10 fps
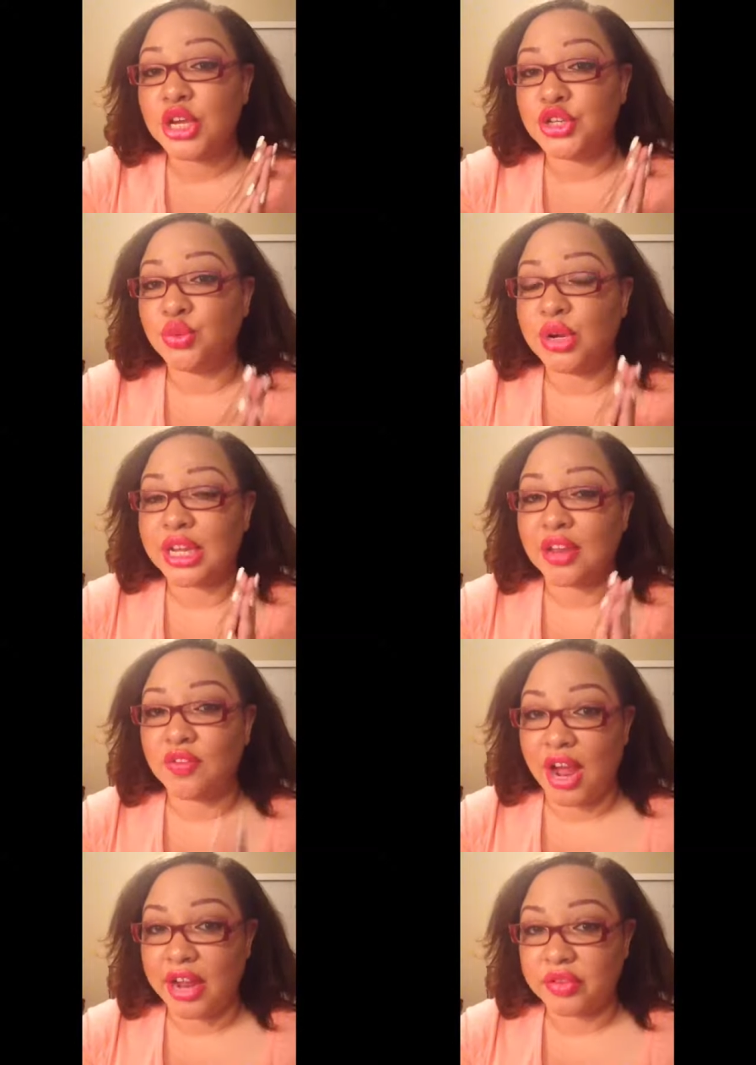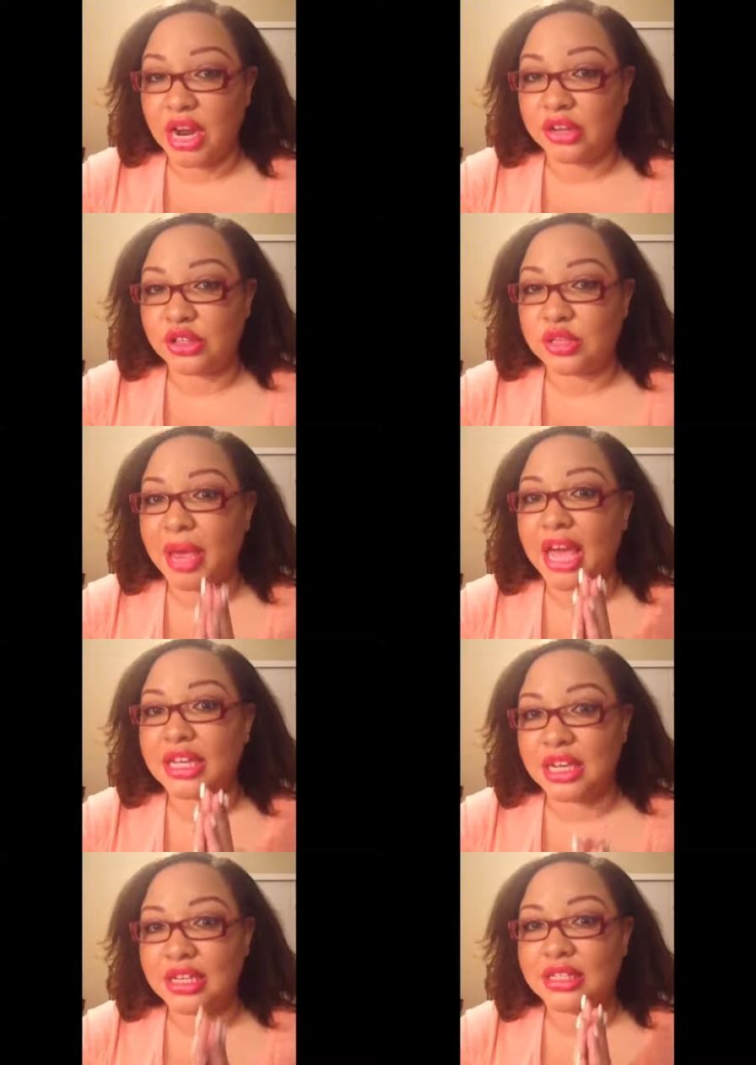you will get $5
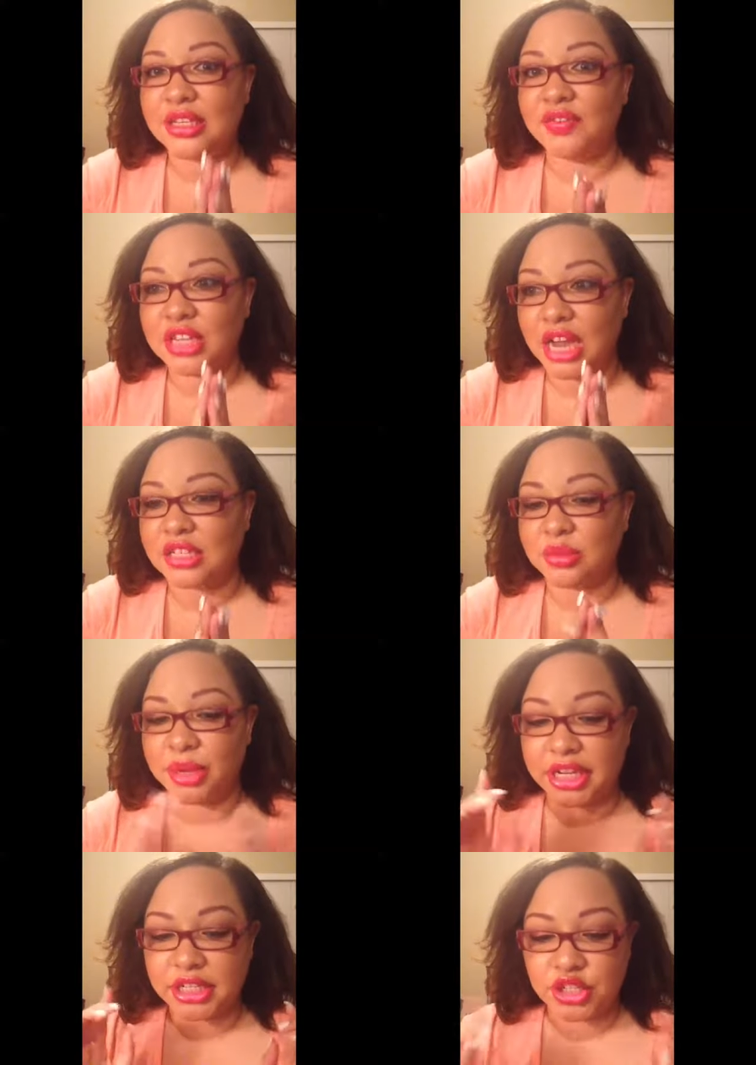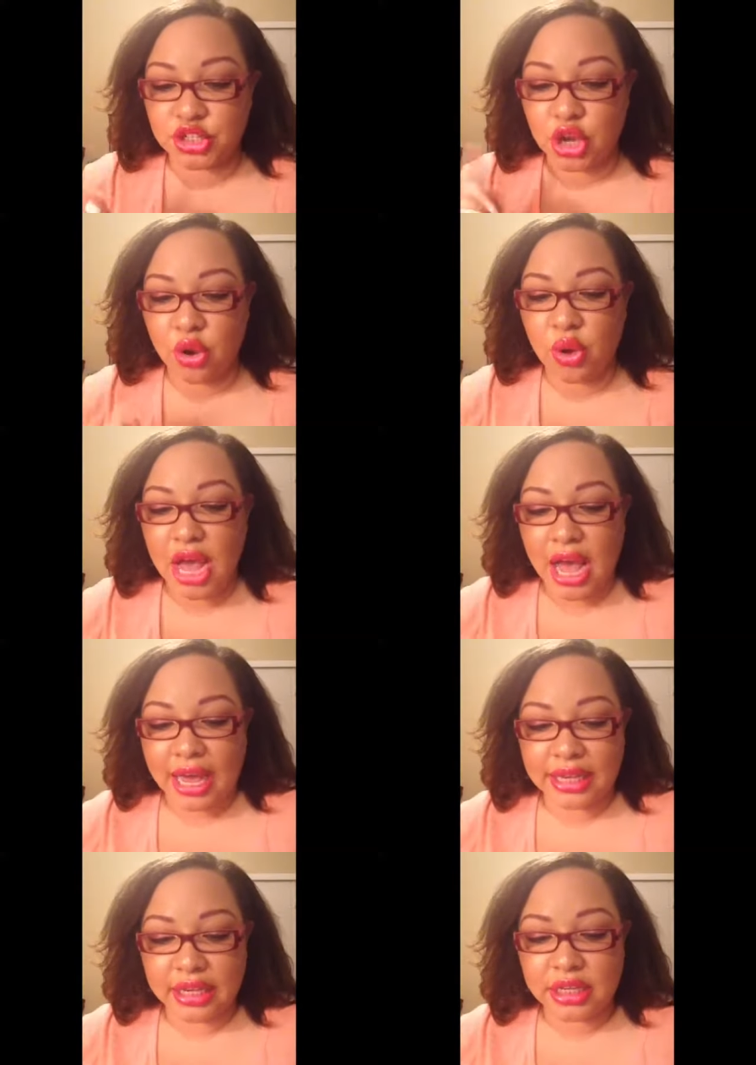back in CVS bucks. So
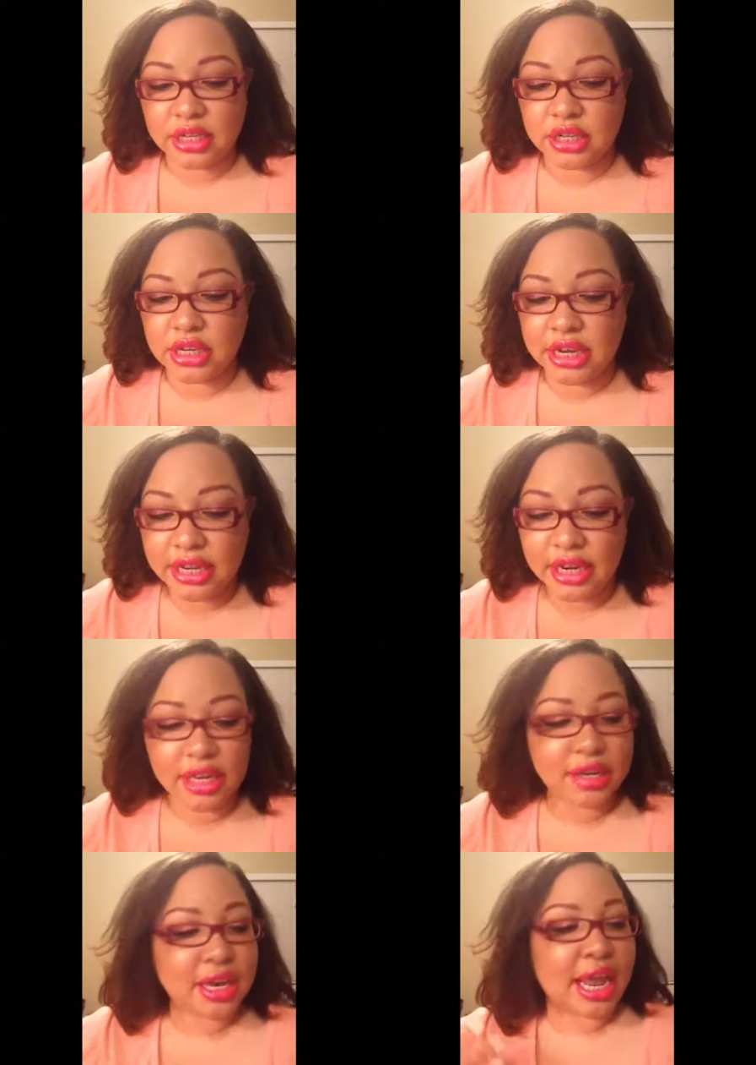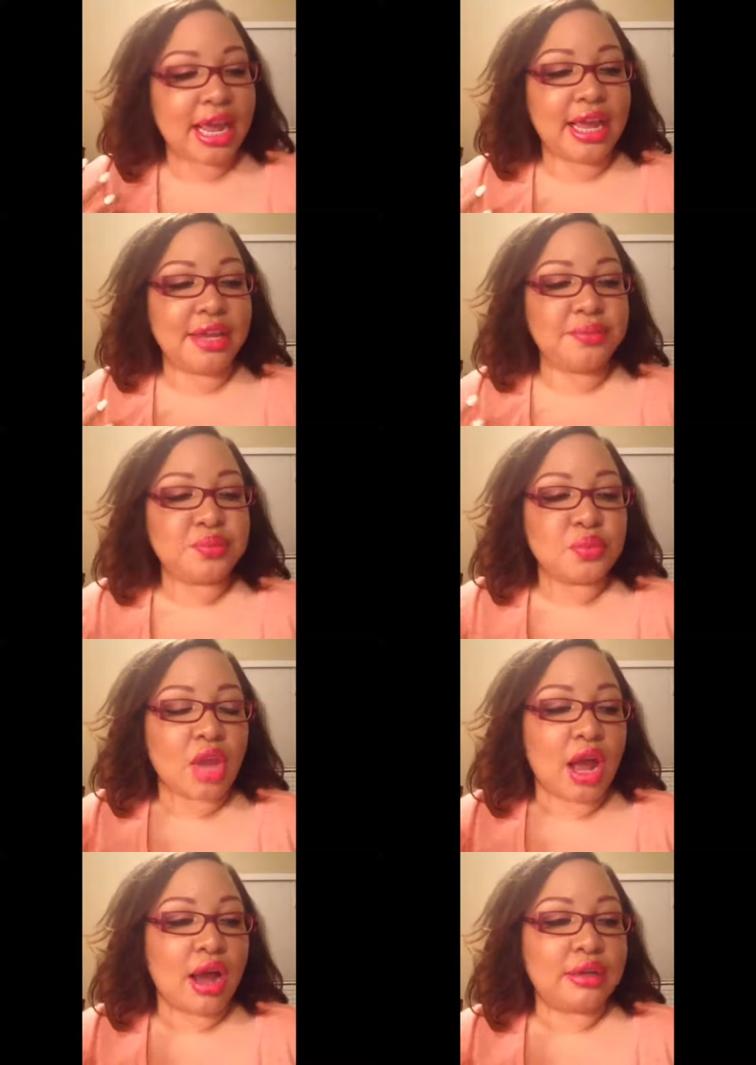I needed a
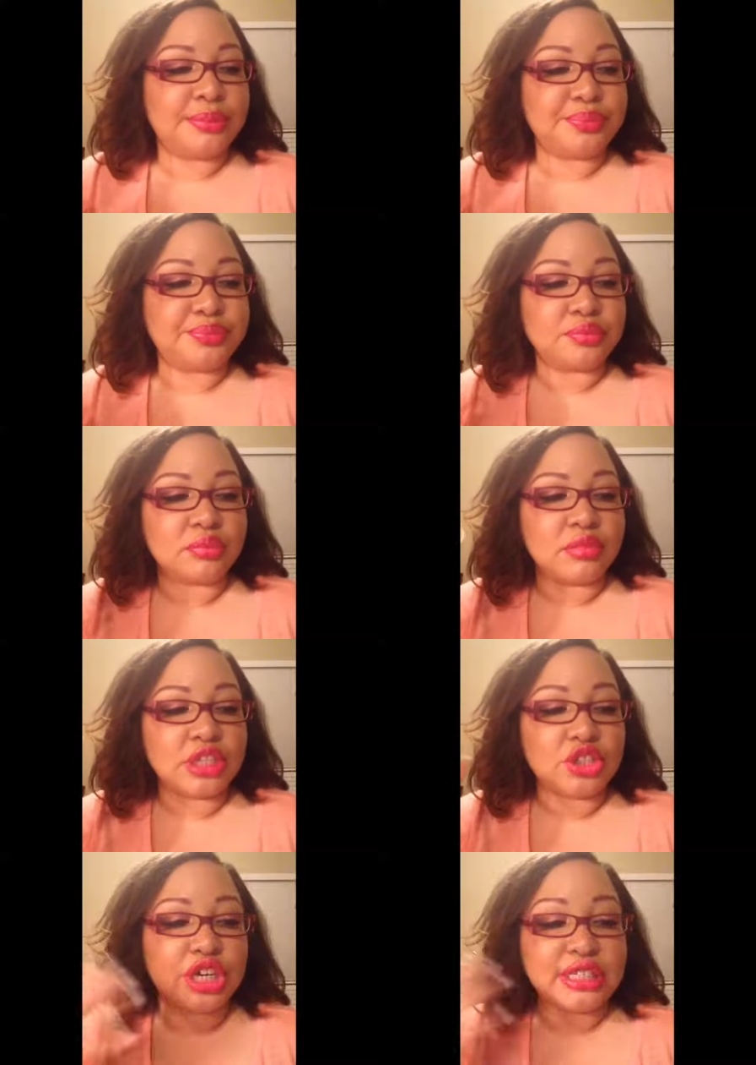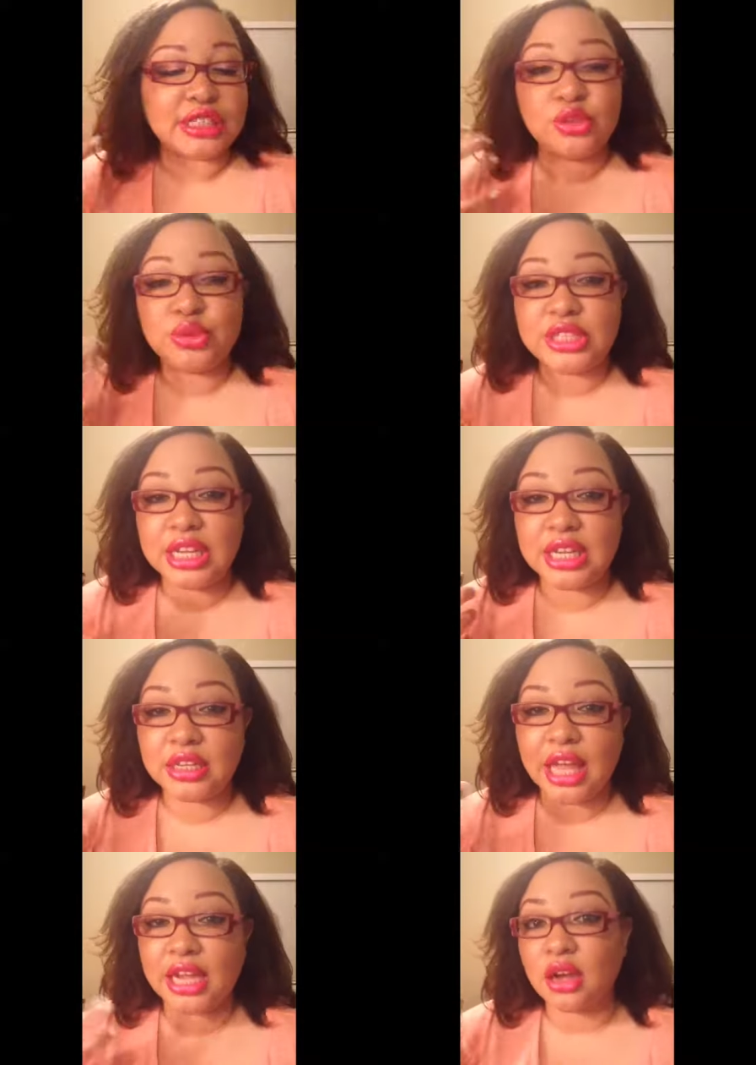um
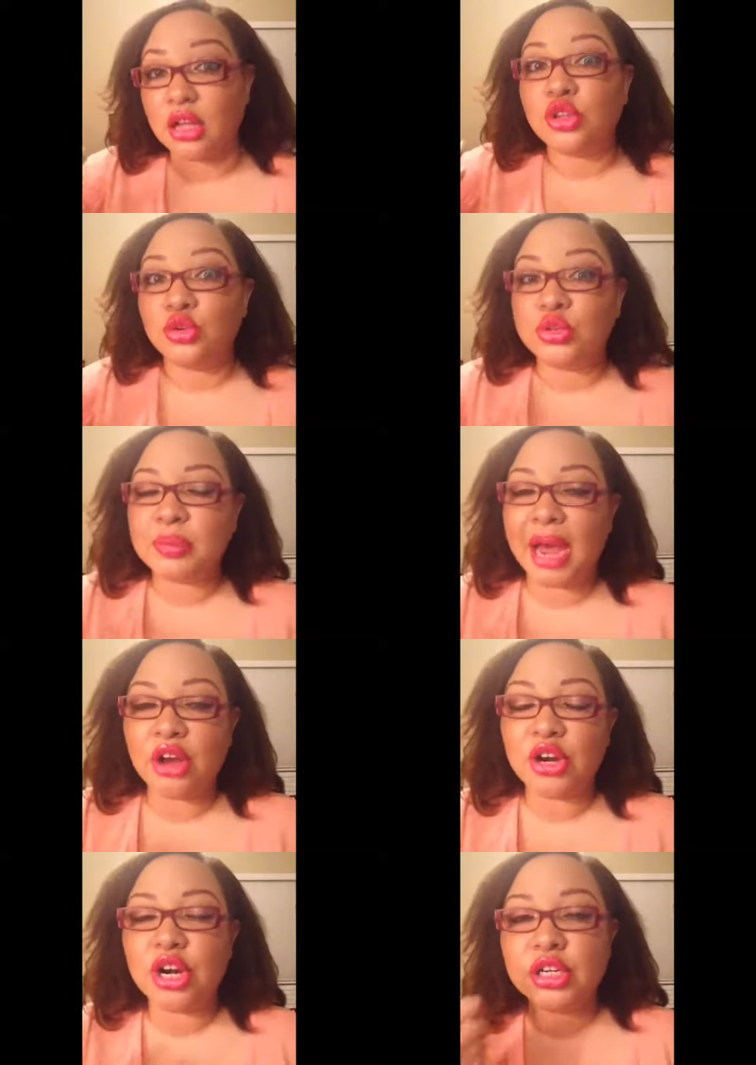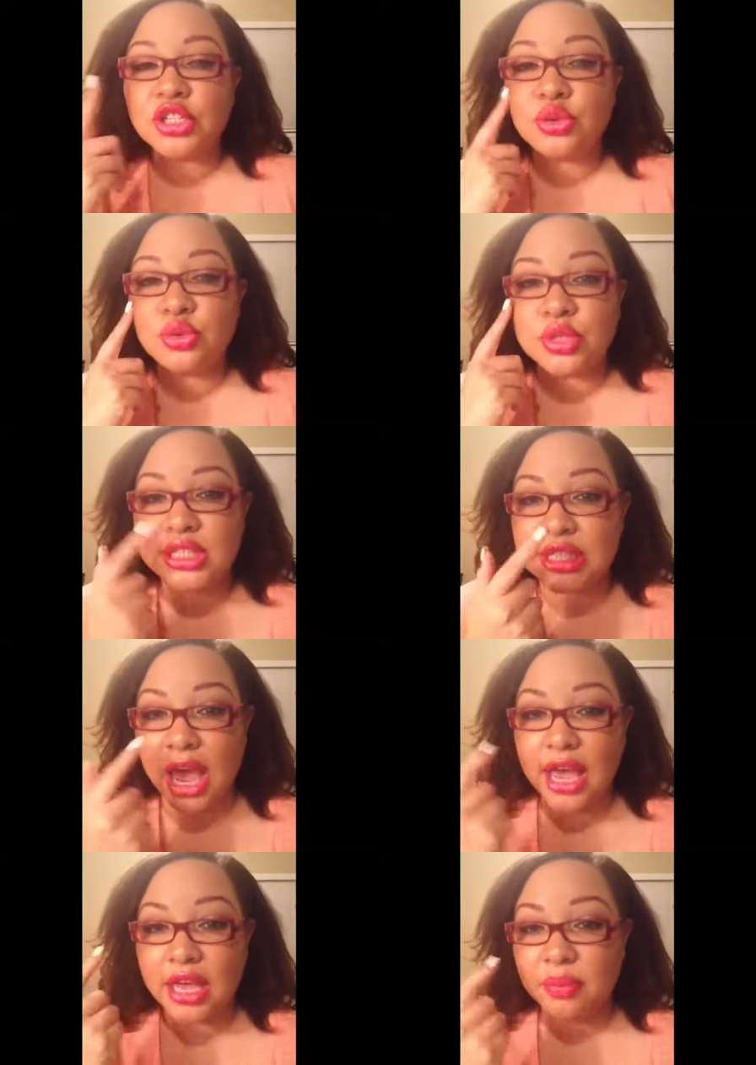translucent, like a loose powder to
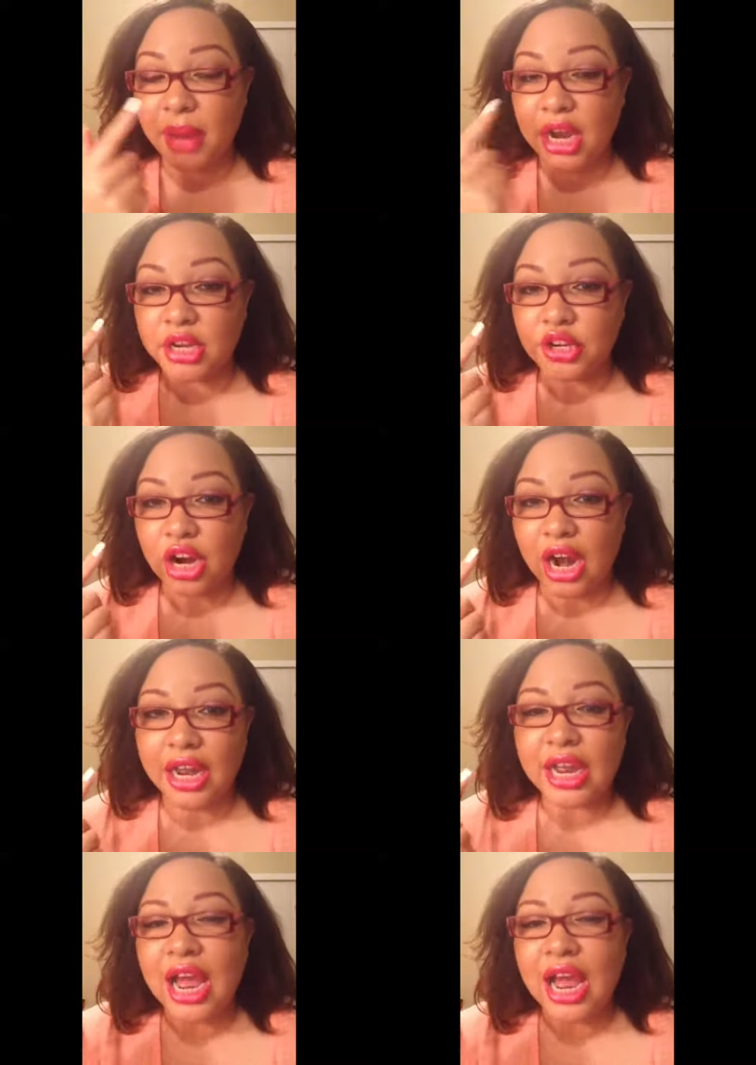set my under eye.